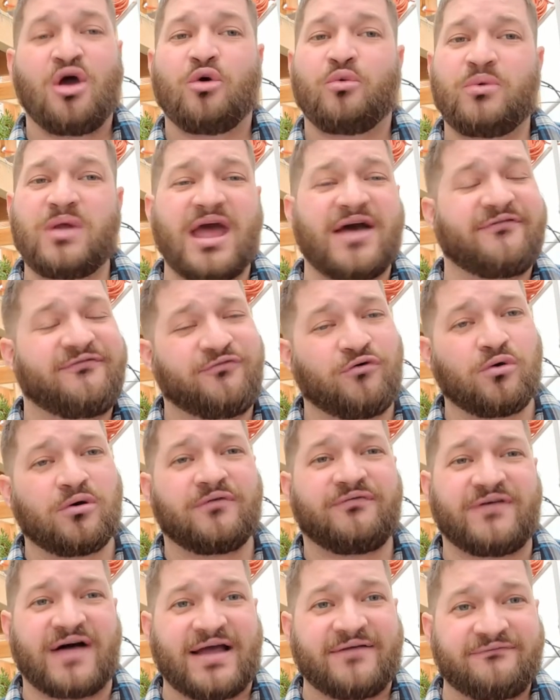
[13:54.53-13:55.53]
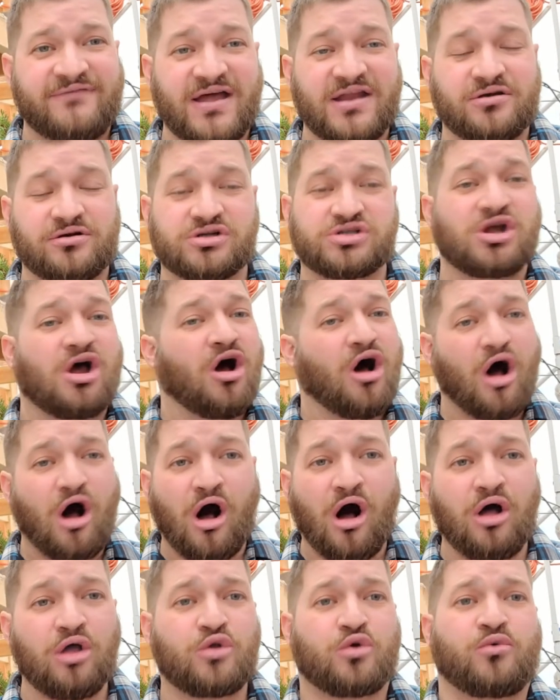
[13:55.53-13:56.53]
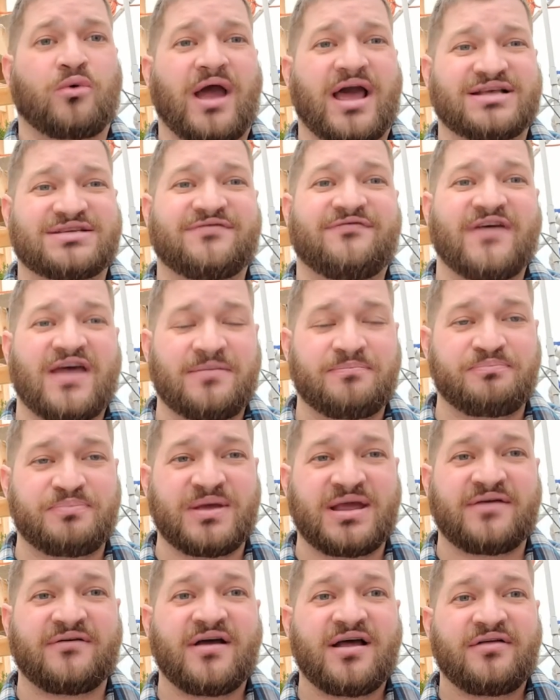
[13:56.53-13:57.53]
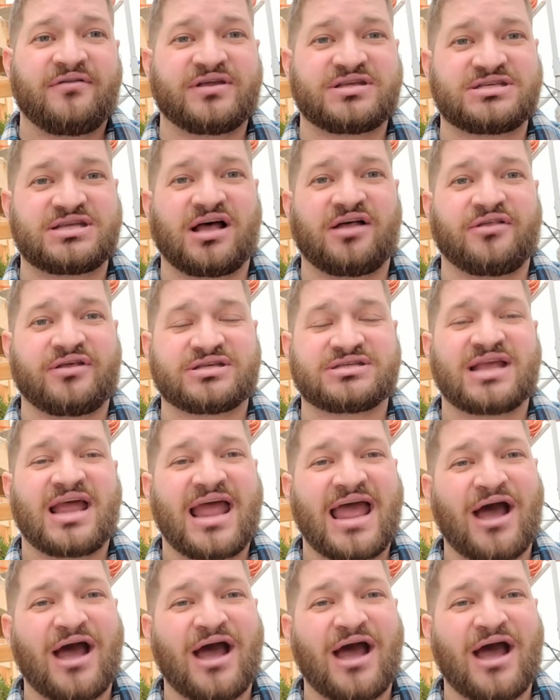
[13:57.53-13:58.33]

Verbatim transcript: We have four or five vendors, all grass-fed beef that sell this.